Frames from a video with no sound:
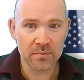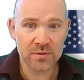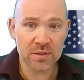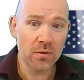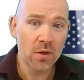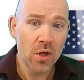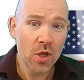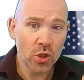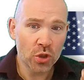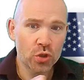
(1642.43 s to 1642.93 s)

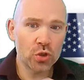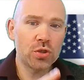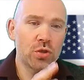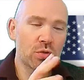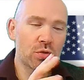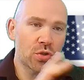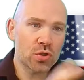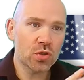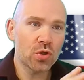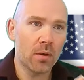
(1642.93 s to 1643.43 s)
So, could
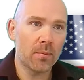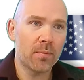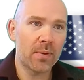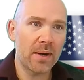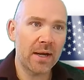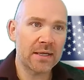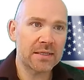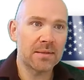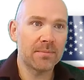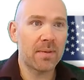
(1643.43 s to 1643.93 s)
you stop
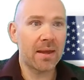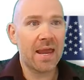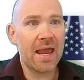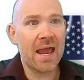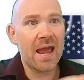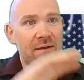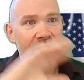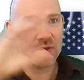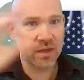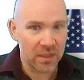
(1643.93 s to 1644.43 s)
Brexit by
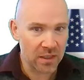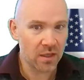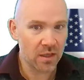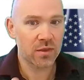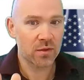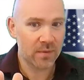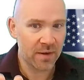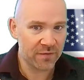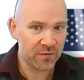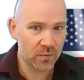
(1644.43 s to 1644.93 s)
having
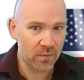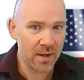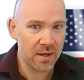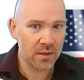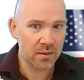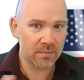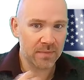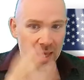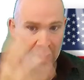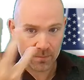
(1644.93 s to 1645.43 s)
another
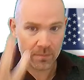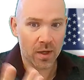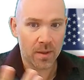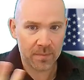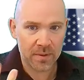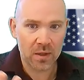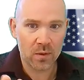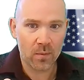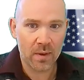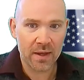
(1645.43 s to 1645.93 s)
referendum? That might
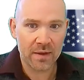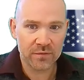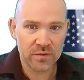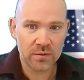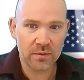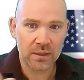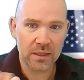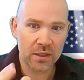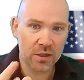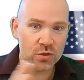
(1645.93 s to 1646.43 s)
be a way of
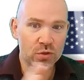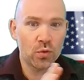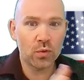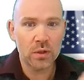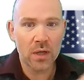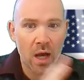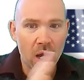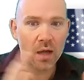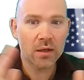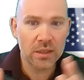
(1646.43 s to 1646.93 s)
doing it because you
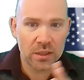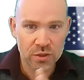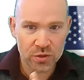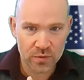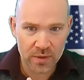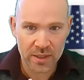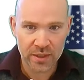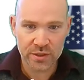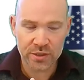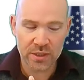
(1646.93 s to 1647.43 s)
could
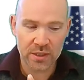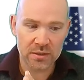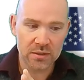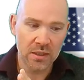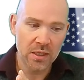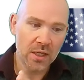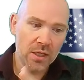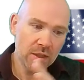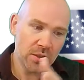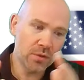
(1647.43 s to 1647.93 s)
unentrench it
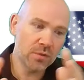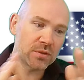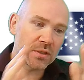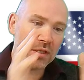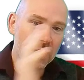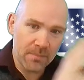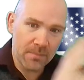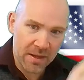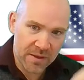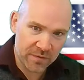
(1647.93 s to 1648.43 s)
using
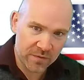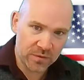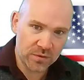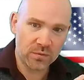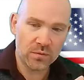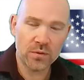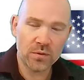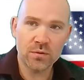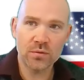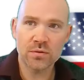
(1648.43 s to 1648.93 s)
the method
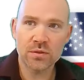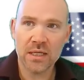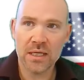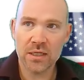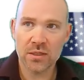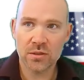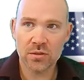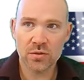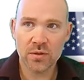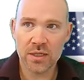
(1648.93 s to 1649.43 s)
you used
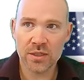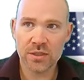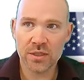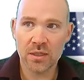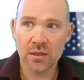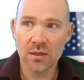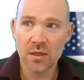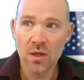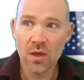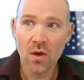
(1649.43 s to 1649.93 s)
to entrench
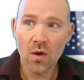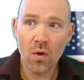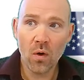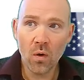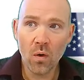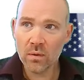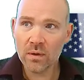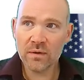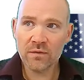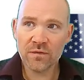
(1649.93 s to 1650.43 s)
it.
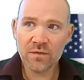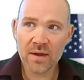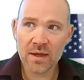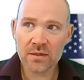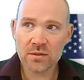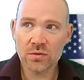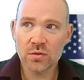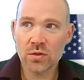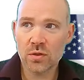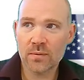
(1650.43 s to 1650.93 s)
Or, in
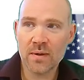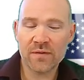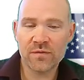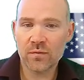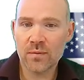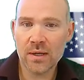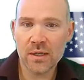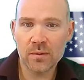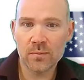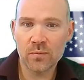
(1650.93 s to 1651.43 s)
fact, could a
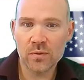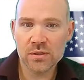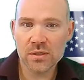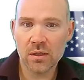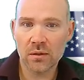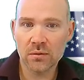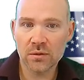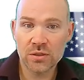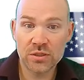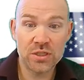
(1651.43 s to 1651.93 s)
referendum
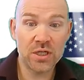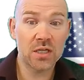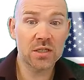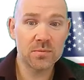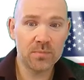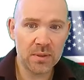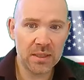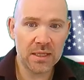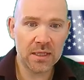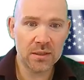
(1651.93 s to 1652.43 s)
result
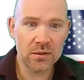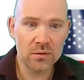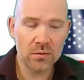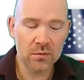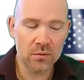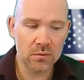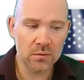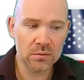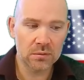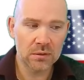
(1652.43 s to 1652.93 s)
just be
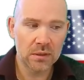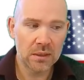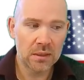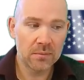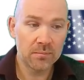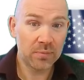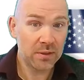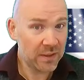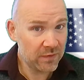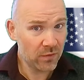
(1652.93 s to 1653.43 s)
ignored?
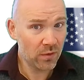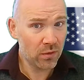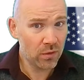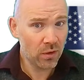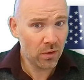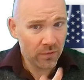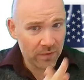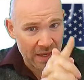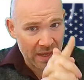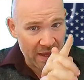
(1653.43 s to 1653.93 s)
Believe it or
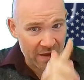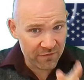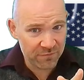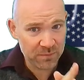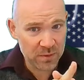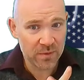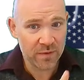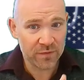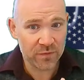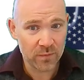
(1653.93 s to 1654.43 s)
not, there have
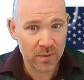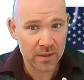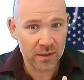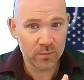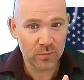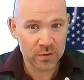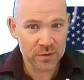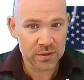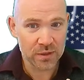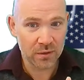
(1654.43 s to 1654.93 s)
been
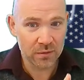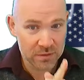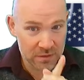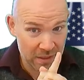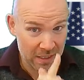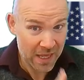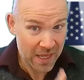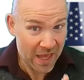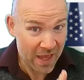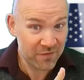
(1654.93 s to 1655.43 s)
referendum results
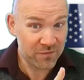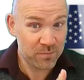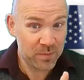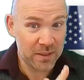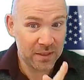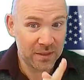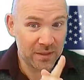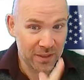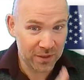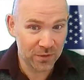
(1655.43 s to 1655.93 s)
that have
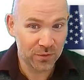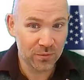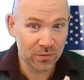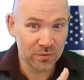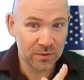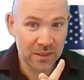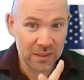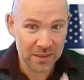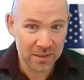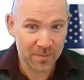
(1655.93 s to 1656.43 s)
been
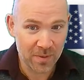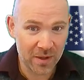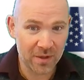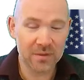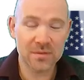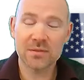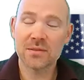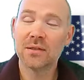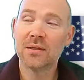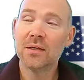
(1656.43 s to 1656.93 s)
ignored in the
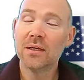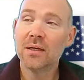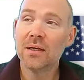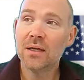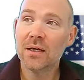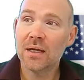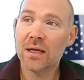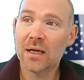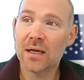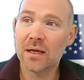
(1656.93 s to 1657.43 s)
past.
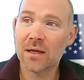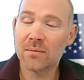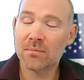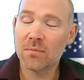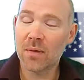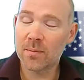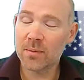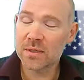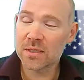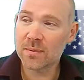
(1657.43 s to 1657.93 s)
Um,
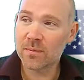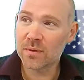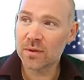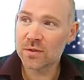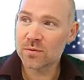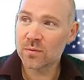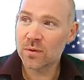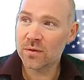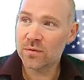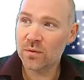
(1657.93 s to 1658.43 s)
might be something
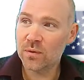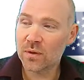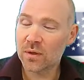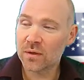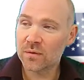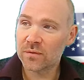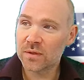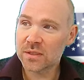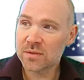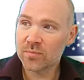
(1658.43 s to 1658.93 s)
that's worth you
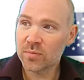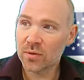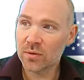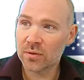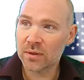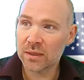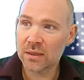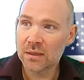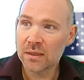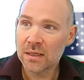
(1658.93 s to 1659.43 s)
kind of
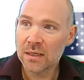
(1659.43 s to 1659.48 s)
exploring.